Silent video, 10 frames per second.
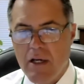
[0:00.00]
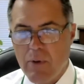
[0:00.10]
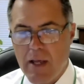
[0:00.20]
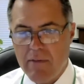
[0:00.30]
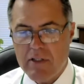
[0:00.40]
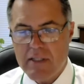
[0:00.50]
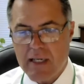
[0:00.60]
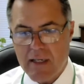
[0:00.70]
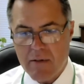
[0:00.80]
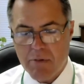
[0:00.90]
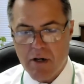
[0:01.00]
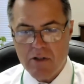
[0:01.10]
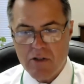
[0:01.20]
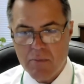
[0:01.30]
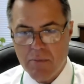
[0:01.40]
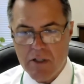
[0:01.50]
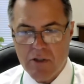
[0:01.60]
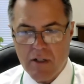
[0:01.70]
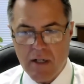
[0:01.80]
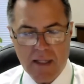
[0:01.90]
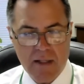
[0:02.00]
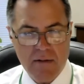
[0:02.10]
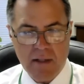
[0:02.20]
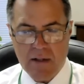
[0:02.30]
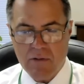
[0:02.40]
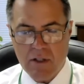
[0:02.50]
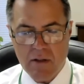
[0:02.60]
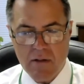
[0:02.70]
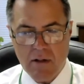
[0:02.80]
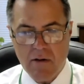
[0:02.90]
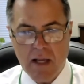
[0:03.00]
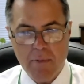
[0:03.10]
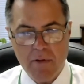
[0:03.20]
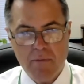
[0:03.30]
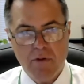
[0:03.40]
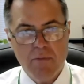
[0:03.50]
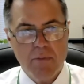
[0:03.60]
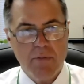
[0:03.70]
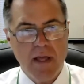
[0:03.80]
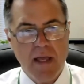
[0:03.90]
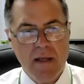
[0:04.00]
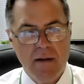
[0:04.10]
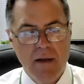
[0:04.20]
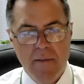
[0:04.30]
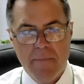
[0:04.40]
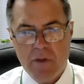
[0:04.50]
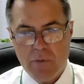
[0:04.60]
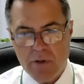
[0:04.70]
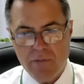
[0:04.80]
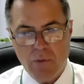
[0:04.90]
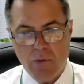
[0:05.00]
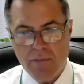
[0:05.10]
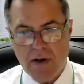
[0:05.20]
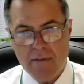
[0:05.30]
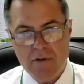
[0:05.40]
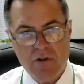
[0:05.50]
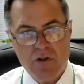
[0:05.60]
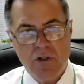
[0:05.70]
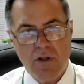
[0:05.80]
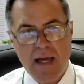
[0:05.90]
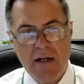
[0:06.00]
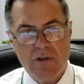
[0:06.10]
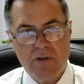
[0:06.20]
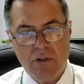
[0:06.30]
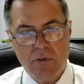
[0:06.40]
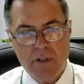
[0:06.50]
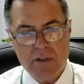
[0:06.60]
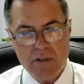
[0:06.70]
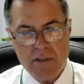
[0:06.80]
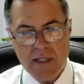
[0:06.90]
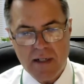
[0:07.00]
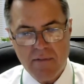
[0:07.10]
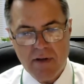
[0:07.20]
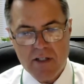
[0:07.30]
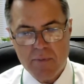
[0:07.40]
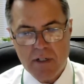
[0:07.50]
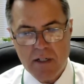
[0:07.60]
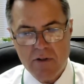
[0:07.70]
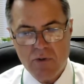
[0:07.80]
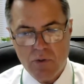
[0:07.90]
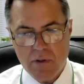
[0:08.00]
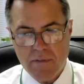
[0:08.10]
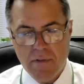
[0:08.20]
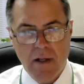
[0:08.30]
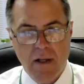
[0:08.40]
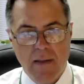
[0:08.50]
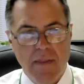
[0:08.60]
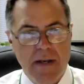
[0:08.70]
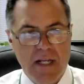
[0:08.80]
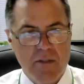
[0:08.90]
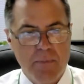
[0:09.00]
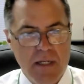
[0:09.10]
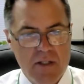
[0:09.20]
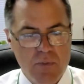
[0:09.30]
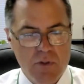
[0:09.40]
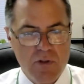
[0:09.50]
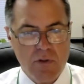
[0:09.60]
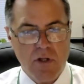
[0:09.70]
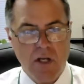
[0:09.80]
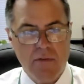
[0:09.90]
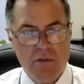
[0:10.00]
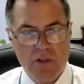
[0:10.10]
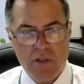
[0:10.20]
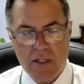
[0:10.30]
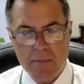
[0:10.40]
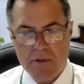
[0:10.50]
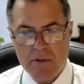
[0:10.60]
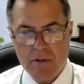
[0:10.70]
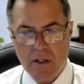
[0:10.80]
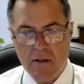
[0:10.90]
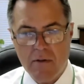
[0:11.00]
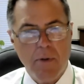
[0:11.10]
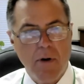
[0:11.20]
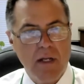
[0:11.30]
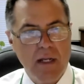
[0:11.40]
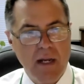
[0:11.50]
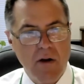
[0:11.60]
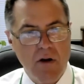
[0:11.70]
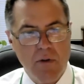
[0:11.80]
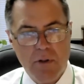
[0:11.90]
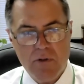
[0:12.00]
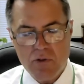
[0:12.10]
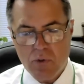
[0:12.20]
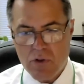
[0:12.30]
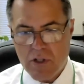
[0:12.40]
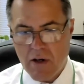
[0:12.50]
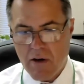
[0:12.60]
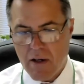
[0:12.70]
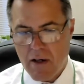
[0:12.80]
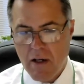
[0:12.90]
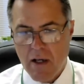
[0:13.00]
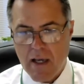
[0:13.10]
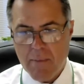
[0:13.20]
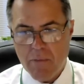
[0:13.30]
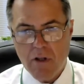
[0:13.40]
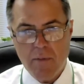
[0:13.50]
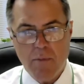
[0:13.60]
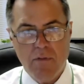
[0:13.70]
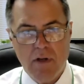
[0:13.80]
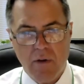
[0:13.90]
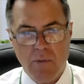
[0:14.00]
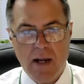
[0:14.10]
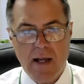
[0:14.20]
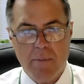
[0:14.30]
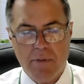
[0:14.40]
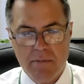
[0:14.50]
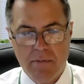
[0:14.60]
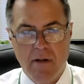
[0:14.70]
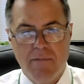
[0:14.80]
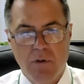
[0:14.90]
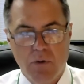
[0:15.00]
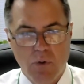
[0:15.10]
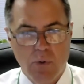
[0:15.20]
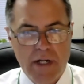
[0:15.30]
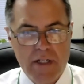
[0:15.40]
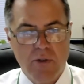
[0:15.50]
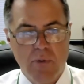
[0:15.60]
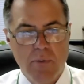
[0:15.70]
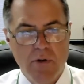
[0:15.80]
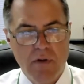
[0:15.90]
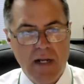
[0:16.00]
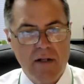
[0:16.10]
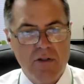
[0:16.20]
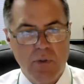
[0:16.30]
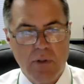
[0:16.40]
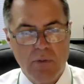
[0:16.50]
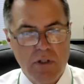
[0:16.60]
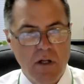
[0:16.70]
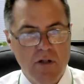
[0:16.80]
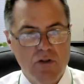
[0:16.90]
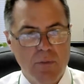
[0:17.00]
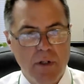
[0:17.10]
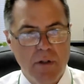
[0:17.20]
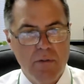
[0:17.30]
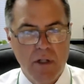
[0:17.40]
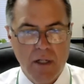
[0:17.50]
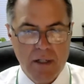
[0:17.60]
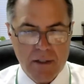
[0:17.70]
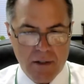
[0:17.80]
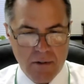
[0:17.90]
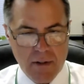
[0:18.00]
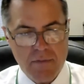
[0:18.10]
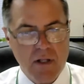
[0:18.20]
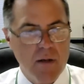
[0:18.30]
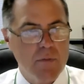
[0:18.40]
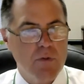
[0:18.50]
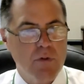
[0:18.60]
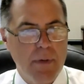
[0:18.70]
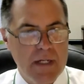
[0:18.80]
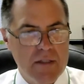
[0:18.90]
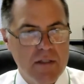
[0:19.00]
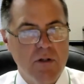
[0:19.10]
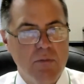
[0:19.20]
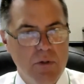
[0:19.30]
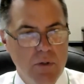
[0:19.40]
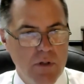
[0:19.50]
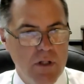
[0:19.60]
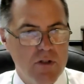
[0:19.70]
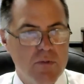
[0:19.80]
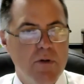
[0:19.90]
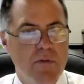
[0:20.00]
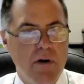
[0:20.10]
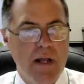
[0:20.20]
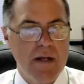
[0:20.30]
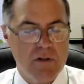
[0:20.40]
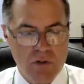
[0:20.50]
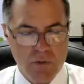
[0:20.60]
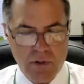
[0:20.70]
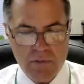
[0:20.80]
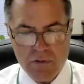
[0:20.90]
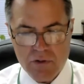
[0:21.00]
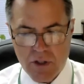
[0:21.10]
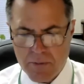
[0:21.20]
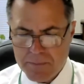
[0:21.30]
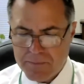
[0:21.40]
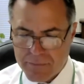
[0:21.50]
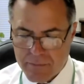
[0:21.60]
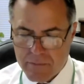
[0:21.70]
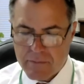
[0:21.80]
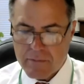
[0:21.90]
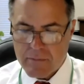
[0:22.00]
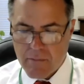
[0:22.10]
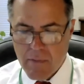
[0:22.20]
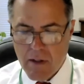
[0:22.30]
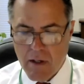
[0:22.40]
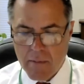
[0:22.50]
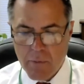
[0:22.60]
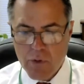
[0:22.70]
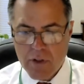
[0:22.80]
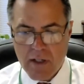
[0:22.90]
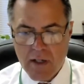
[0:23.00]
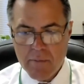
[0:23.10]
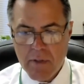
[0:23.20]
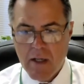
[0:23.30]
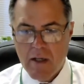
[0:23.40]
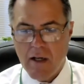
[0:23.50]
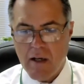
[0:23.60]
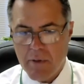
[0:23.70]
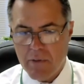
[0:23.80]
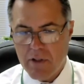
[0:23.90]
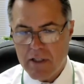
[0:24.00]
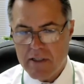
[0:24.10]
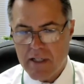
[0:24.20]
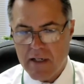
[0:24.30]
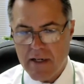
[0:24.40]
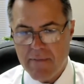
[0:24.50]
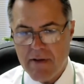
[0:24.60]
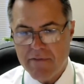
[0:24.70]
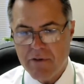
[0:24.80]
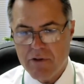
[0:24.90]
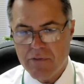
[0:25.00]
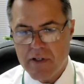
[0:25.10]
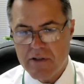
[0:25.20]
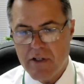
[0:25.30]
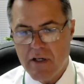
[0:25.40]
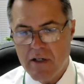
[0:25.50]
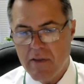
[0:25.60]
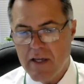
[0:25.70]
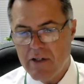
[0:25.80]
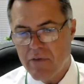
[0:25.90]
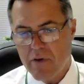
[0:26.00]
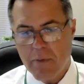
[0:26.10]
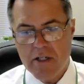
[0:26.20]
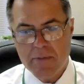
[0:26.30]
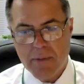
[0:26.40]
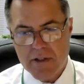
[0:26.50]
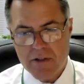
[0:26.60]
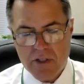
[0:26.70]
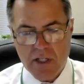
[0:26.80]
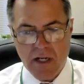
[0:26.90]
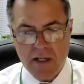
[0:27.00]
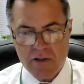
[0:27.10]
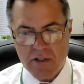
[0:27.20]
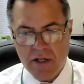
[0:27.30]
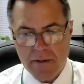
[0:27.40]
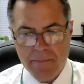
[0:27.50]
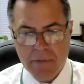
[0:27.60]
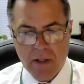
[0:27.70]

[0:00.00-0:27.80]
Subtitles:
We have a second project budgeted, I think, out in our capital improvement plan, 3 or 4 or 5 years still out. But it's a second investment in sort of the next piece, which are the covered slips, the parking area, boat storage area, and really moving a ramp further away. So we move it out to where when you launch your boat, you don't have to come through the basin. You really just move on out into the river. So more to come, but really excited to have that first phase done. And thanks for everybody's patience getting us there.